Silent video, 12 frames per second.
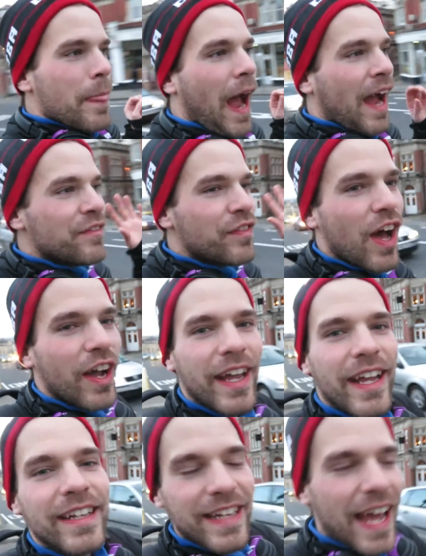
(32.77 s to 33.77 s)
I'm
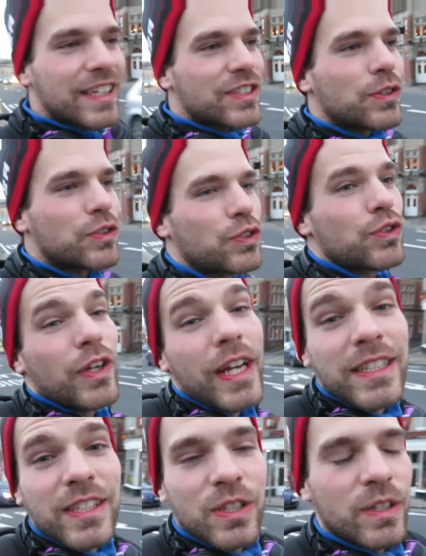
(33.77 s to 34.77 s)
vlogging next to
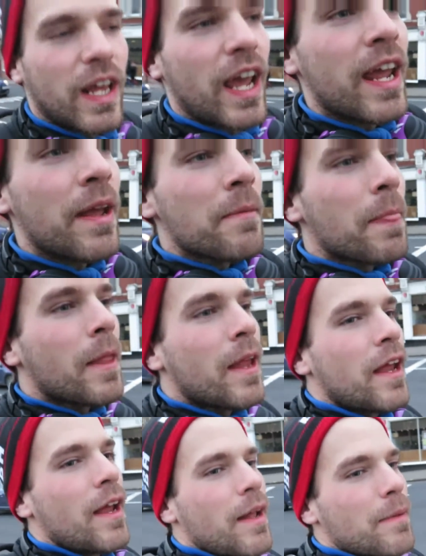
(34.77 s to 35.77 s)
streets today
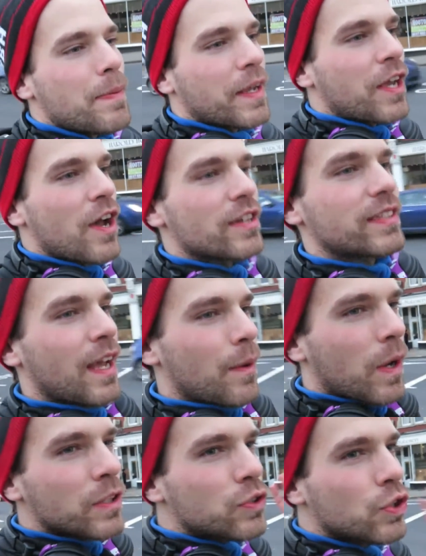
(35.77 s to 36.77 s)
because I
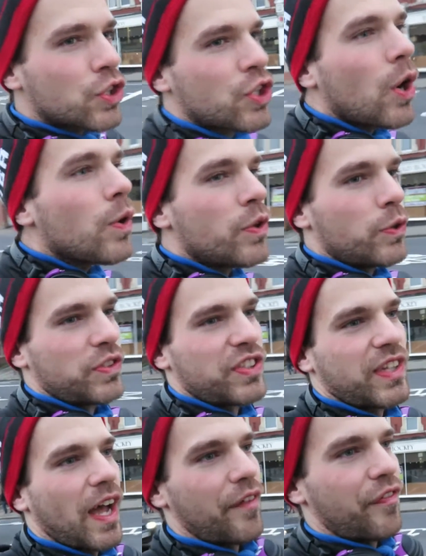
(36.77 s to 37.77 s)
want to show you
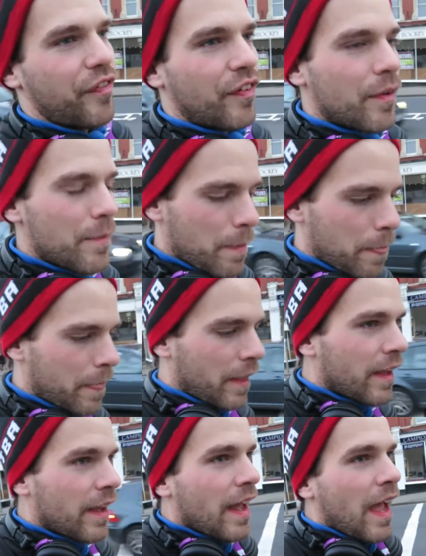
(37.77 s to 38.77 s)
stuff.
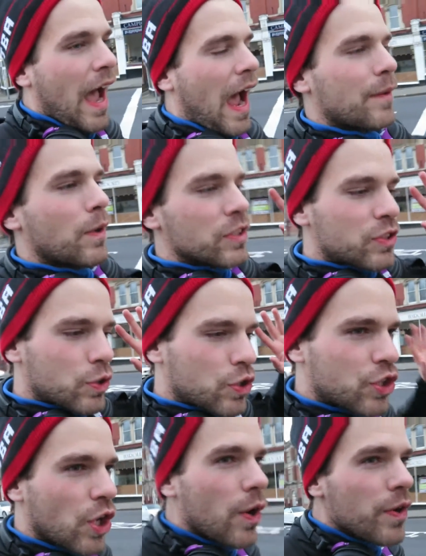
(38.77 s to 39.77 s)
I want to
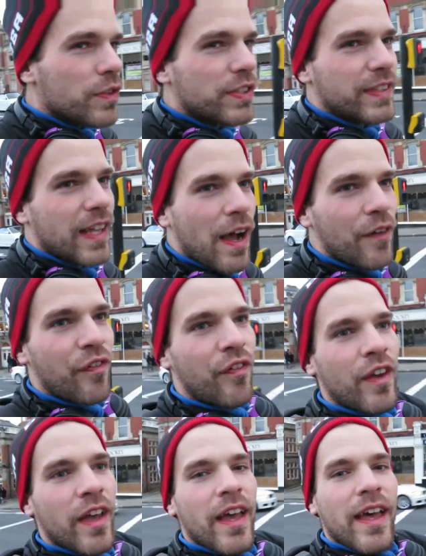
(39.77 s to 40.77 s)
show you stuff
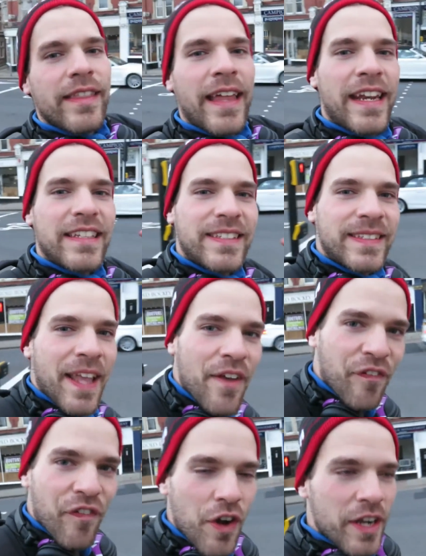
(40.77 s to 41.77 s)
that is
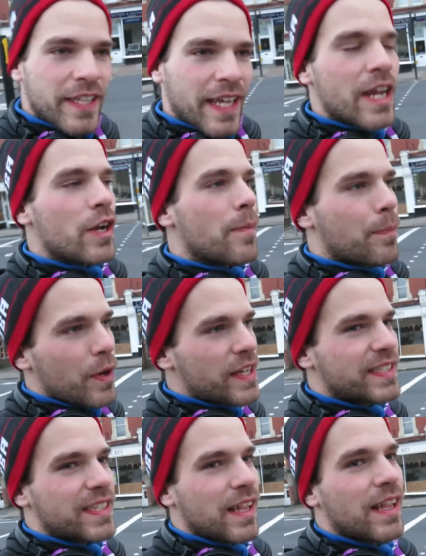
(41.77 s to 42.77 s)
different here in
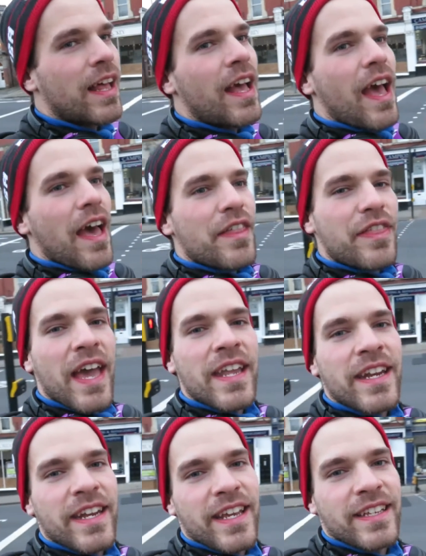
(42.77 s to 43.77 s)
Bristol
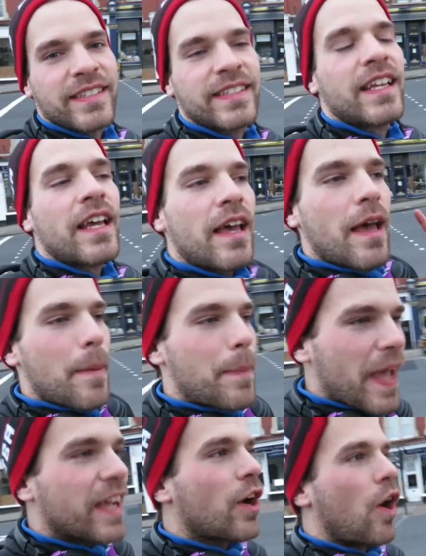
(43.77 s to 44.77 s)
than it is
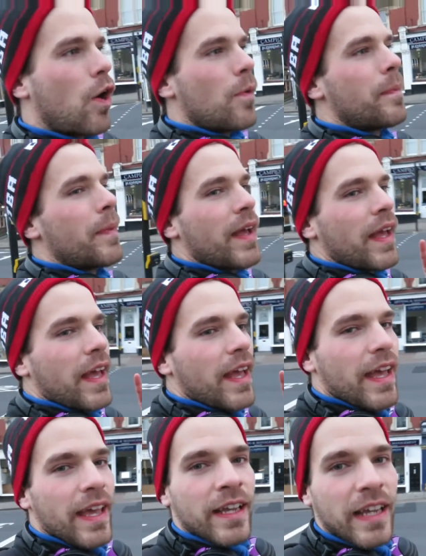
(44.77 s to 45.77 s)
back home
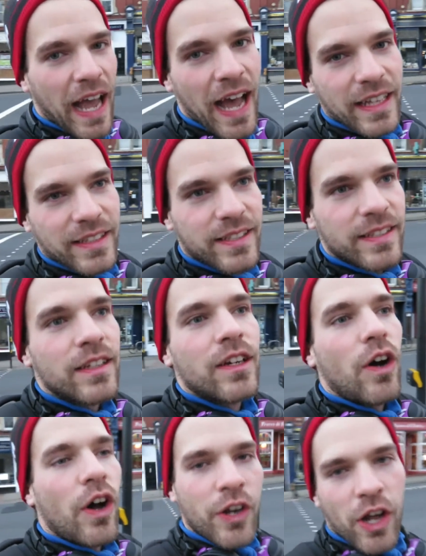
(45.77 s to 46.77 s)
in Graz
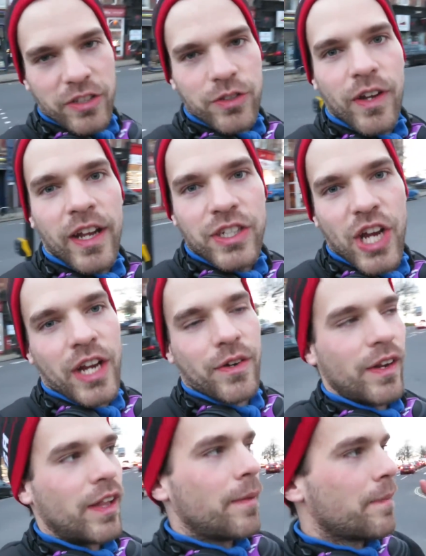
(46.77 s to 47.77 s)
or in Austria in
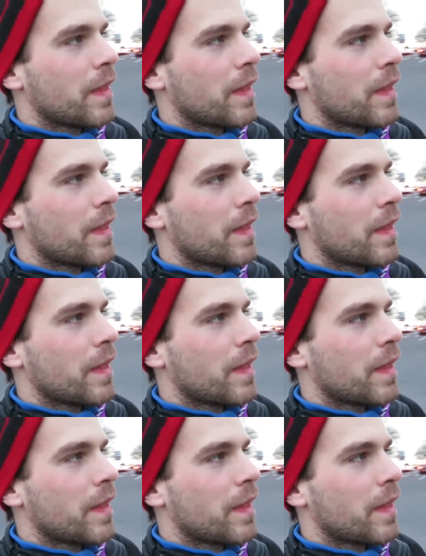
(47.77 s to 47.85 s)
general.